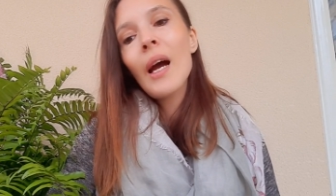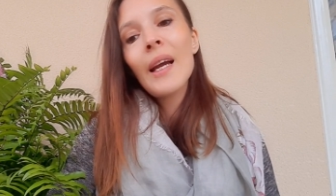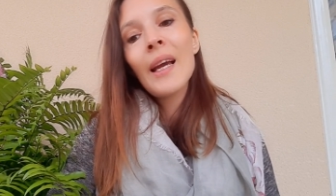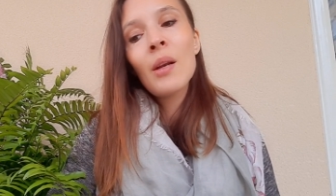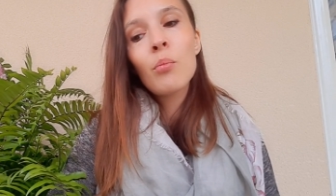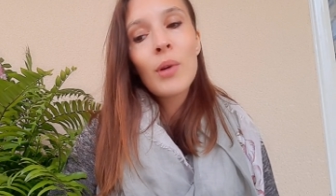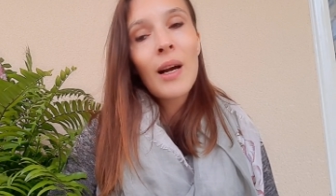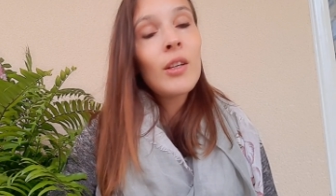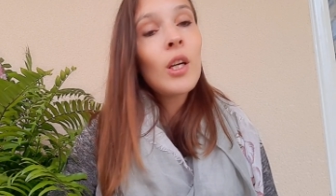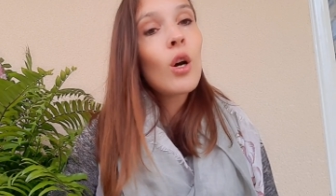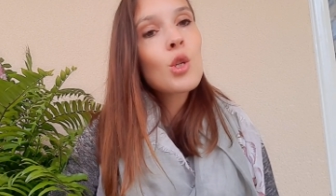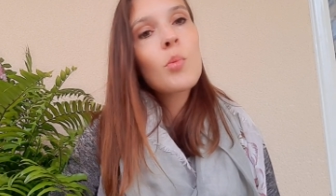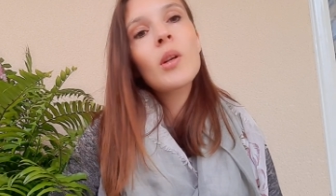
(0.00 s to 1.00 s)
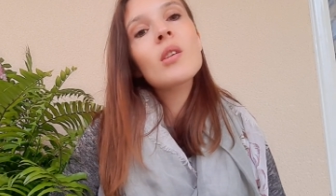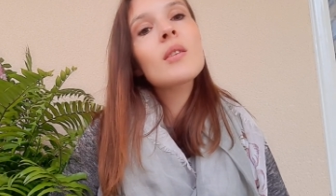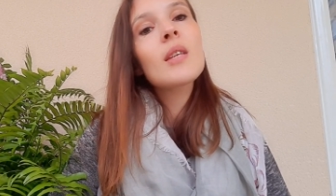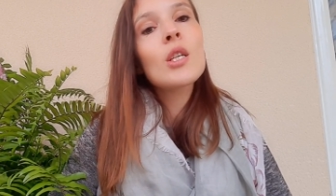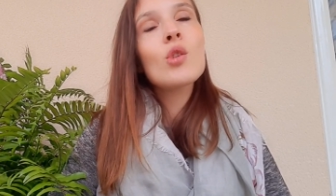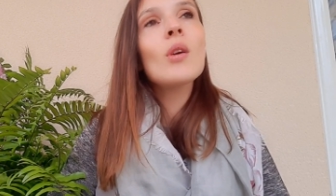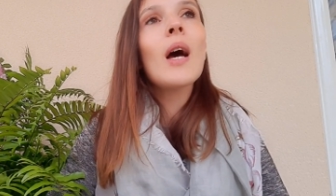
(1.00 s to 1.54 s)
In private hospitals,
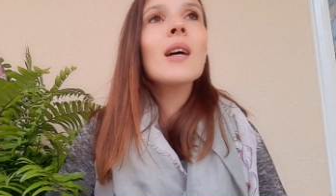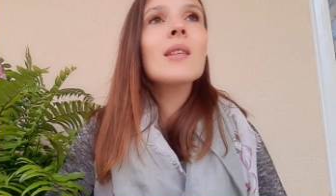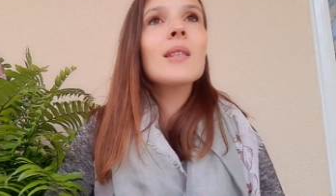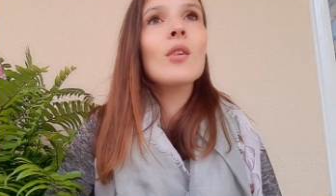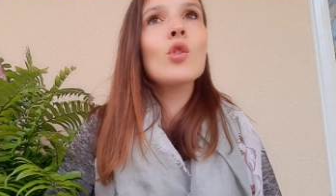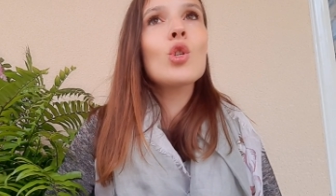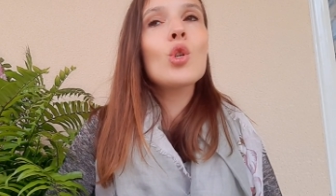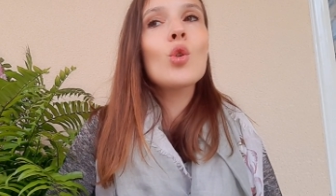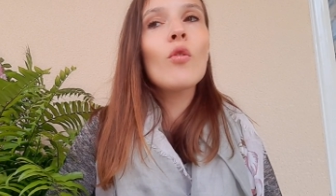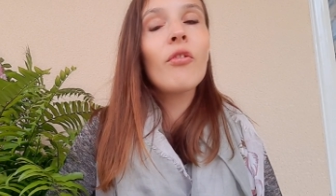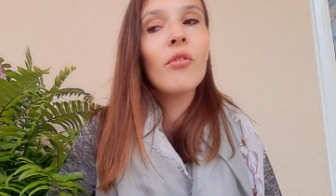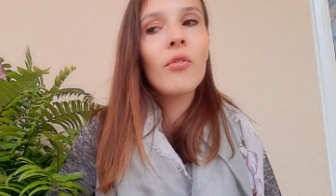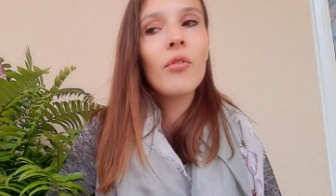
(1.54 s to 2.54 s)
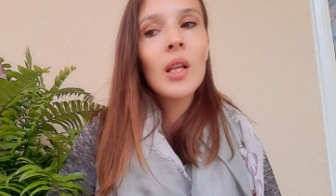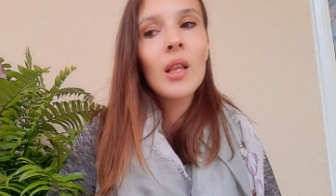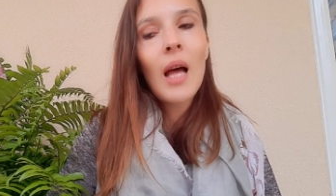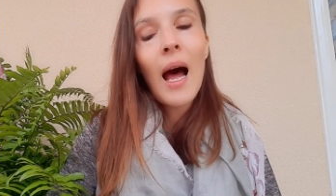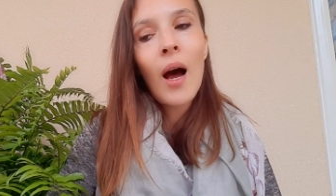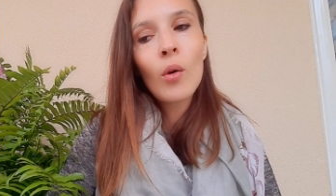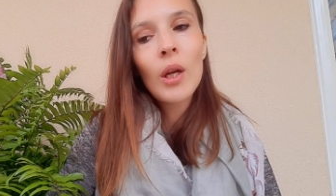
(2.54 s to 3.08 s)
they do ask you to fill
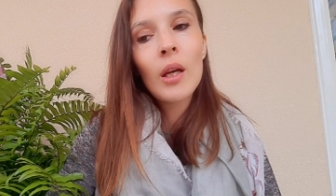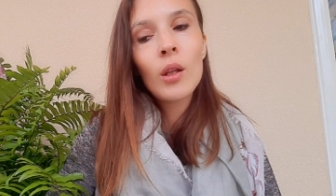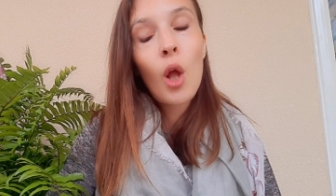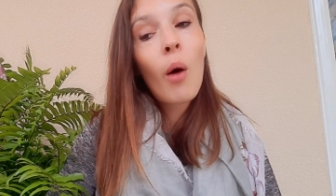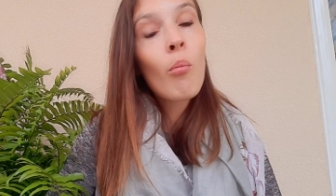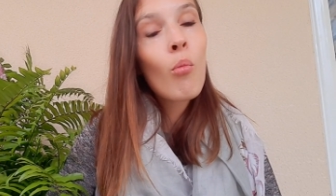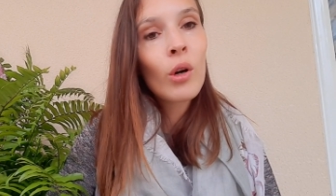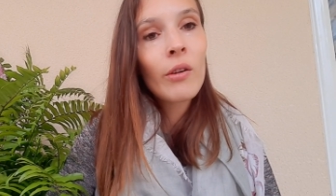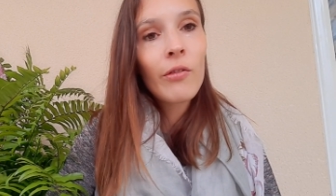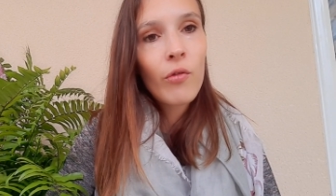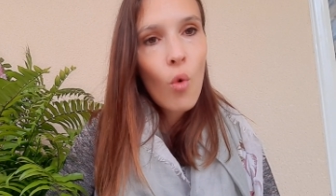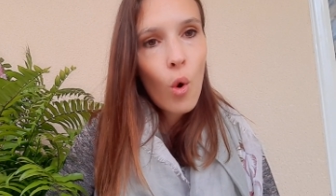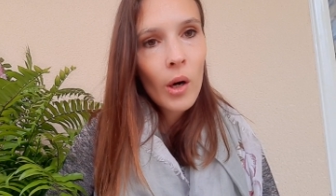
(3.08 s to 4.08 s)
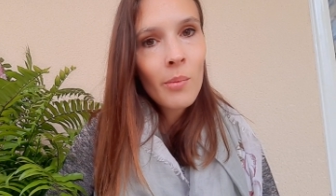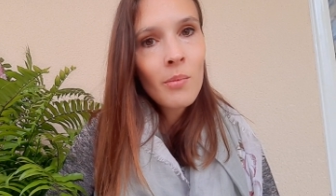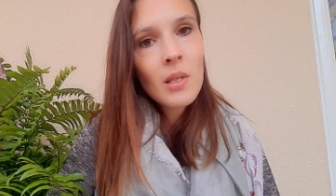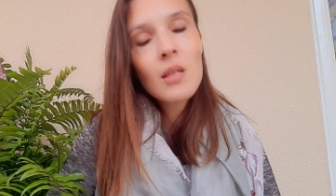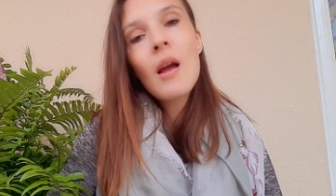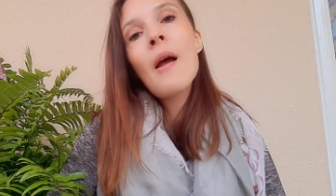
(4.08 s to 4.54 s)
out a lot more forms.